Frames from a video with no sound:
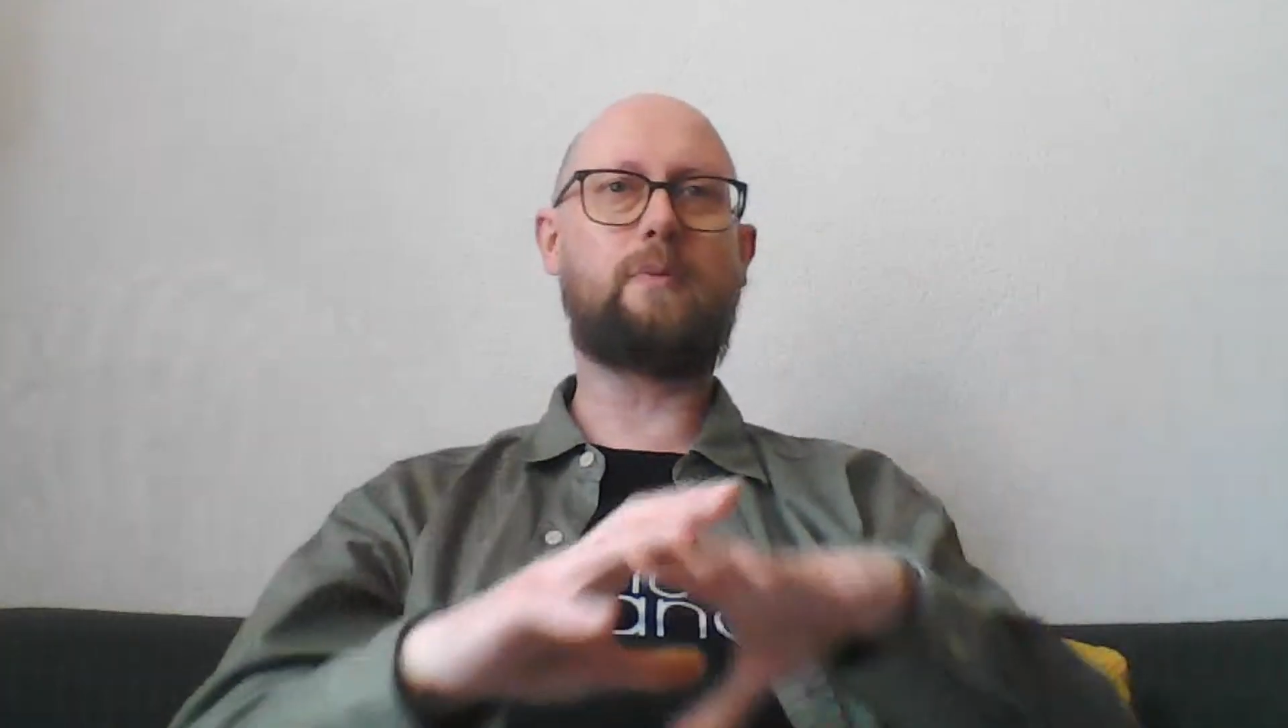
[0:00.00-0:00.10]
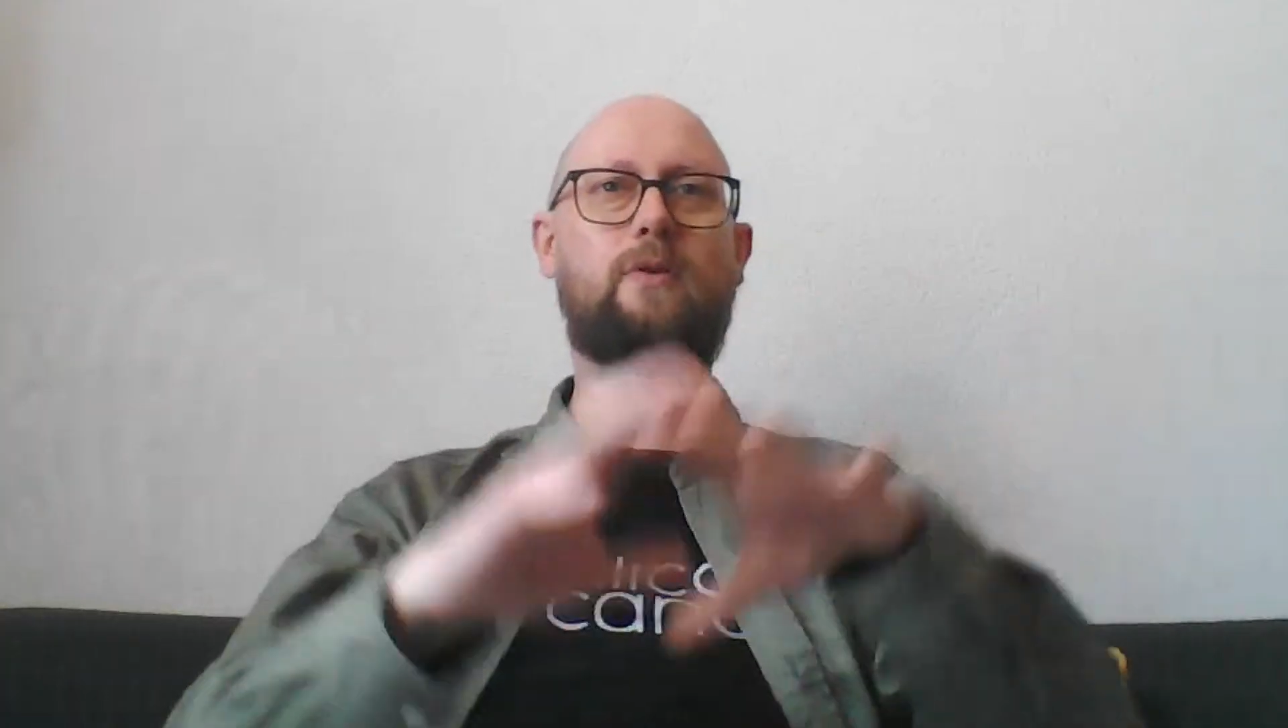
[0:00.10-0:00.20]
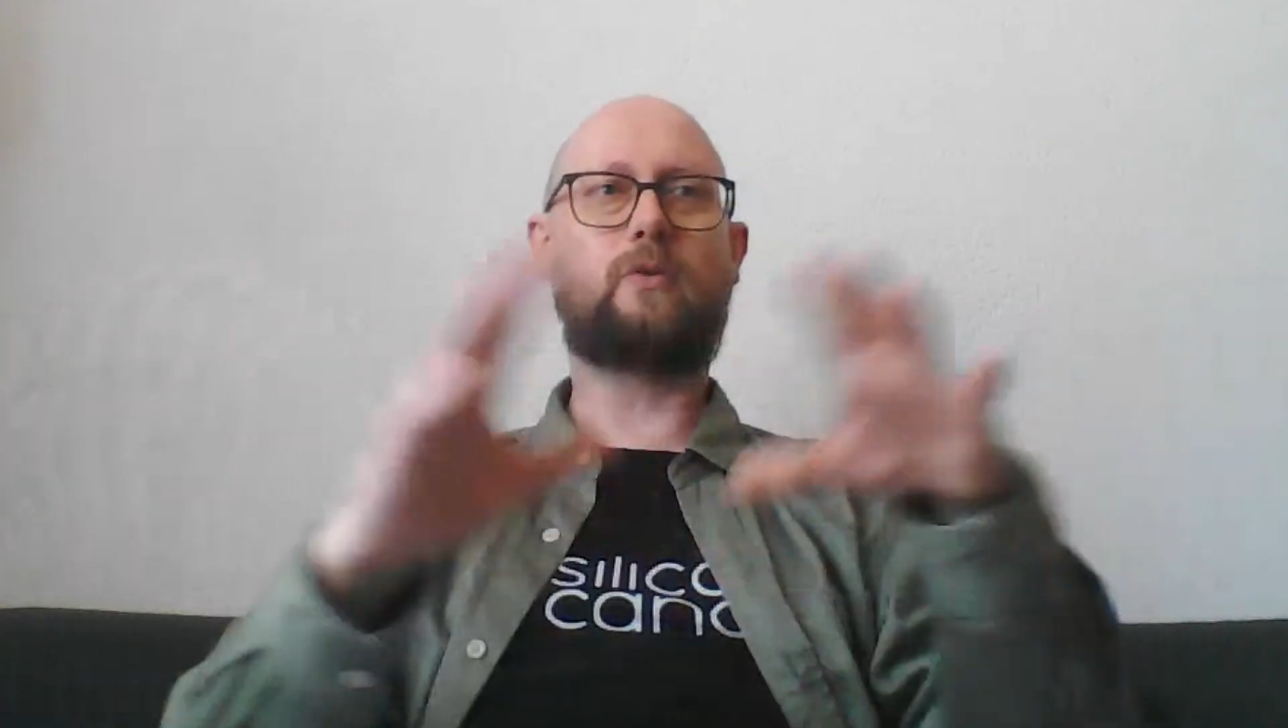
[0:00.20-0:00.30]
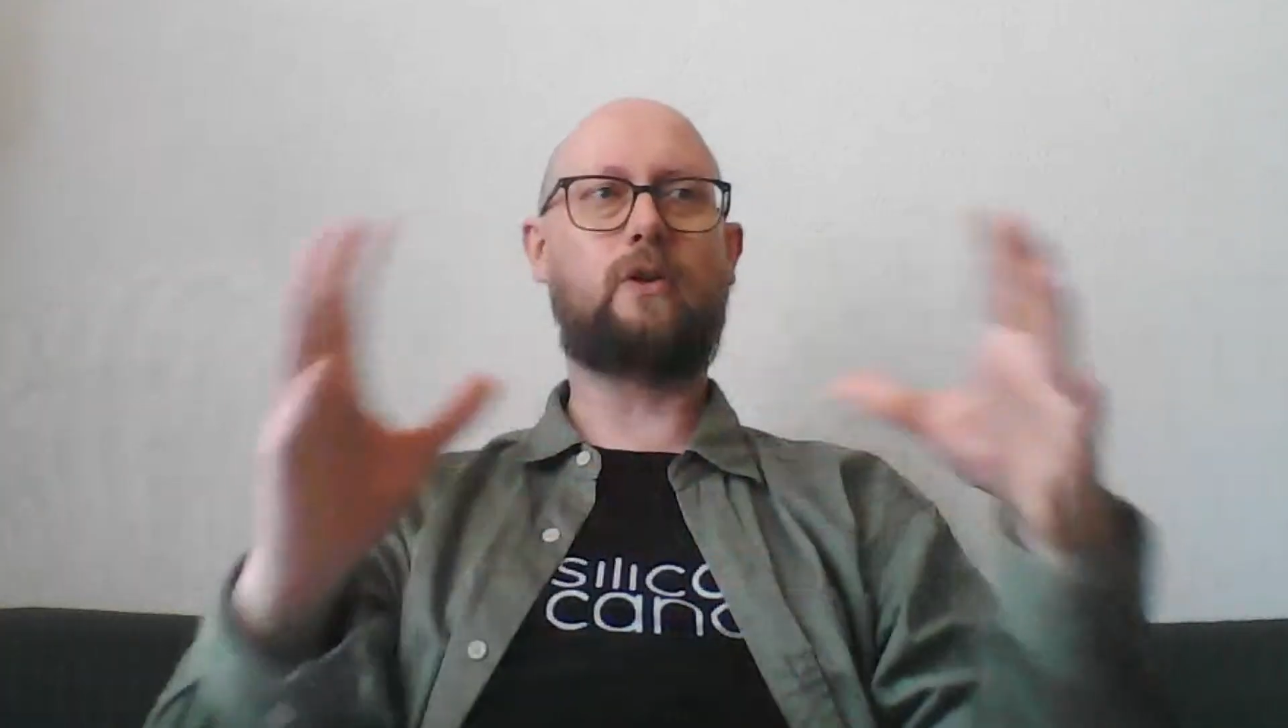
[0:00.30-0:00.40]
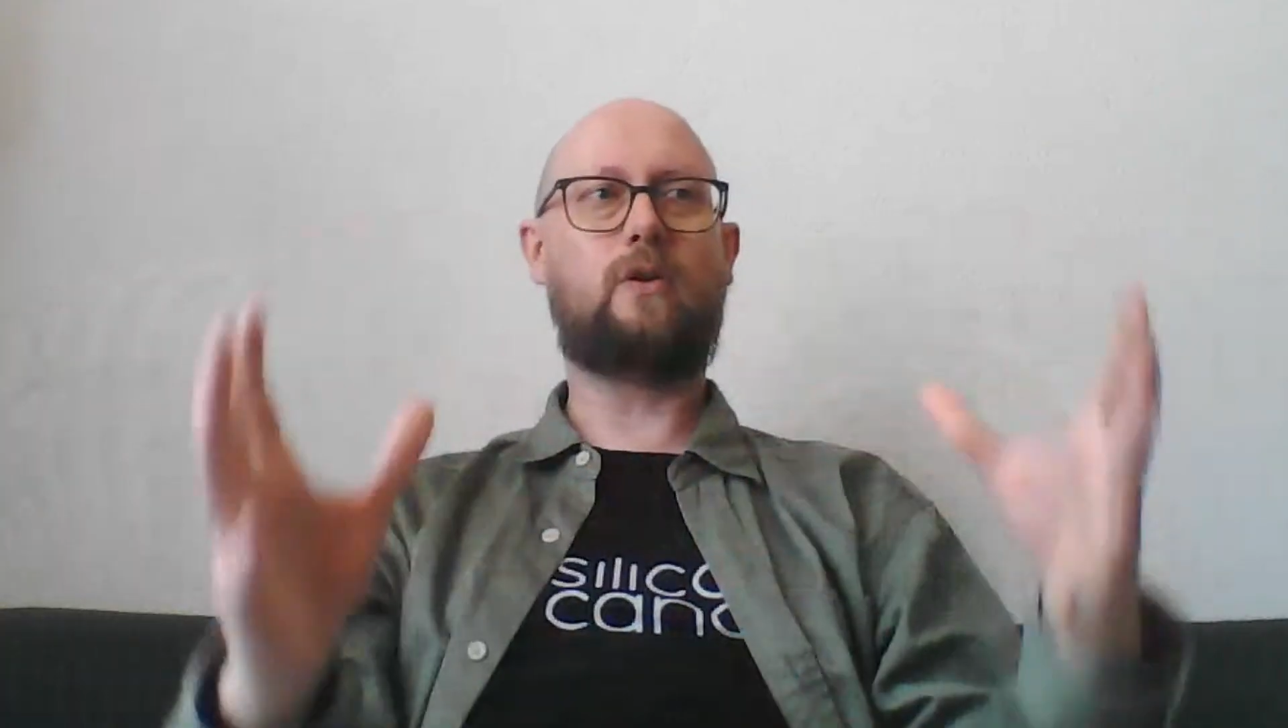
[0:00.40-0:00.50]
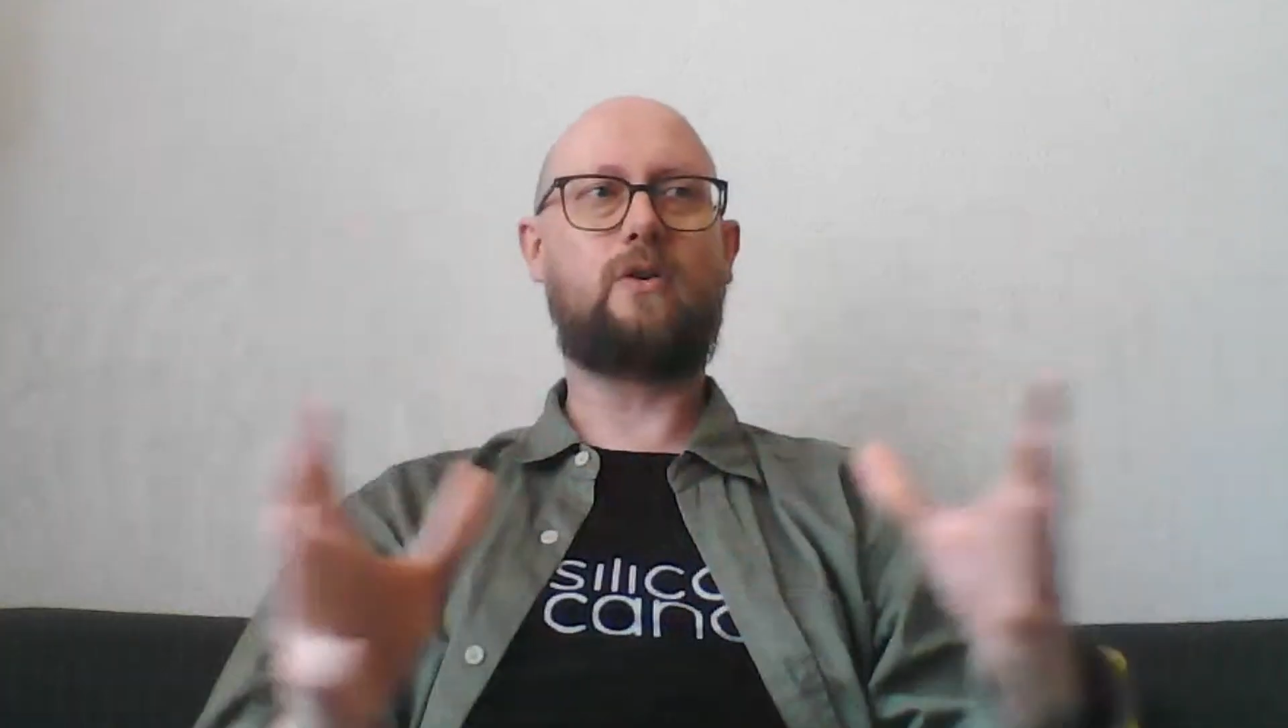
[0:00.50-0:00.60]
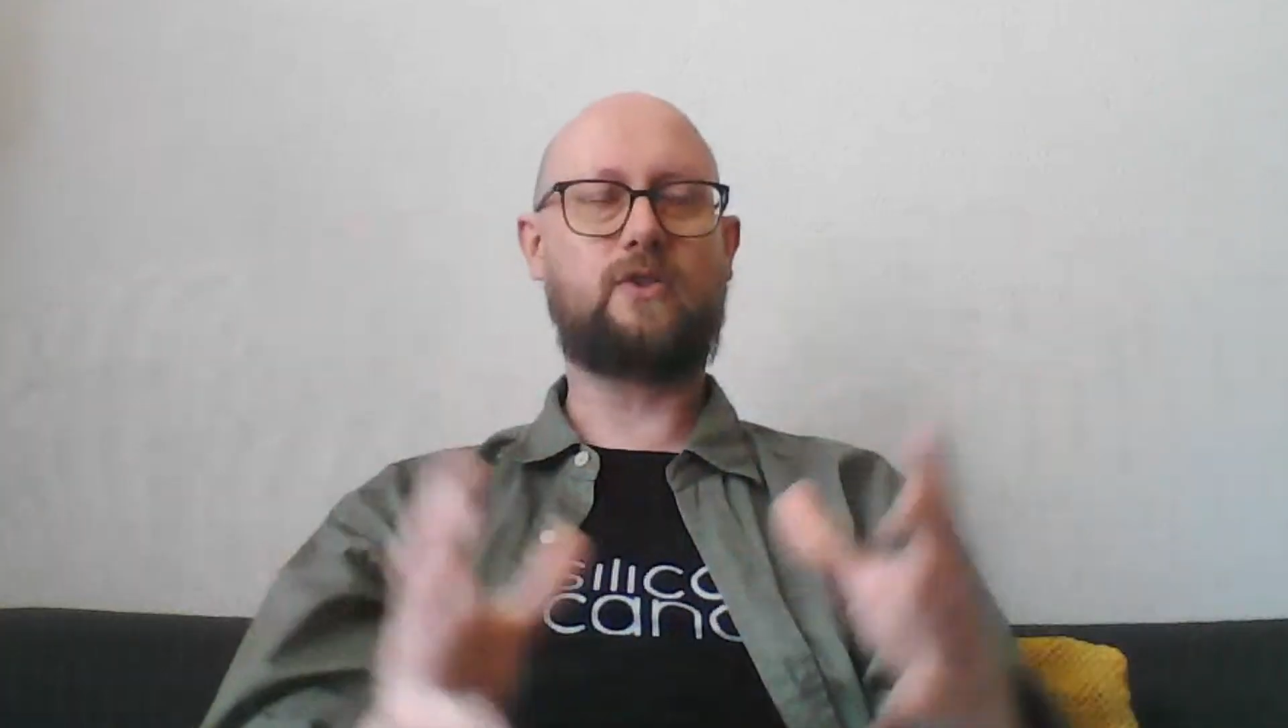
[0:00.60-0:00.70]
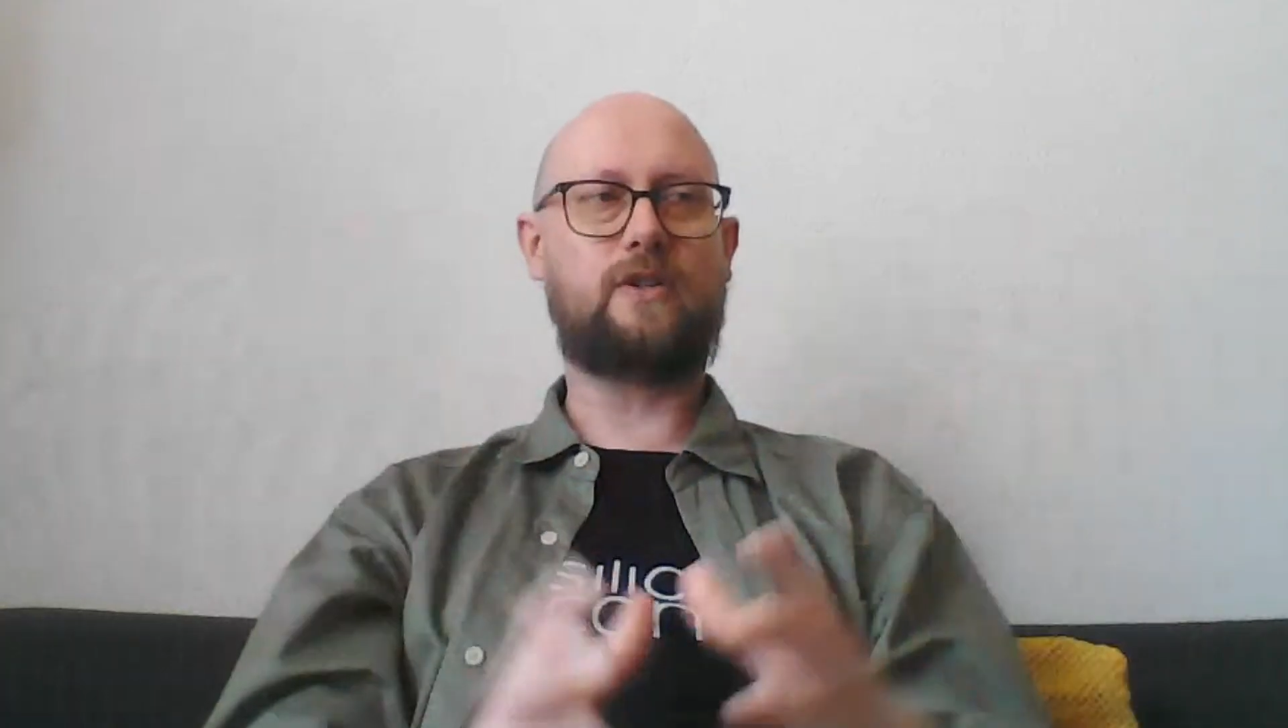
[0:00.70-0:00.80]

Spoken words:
and all the laws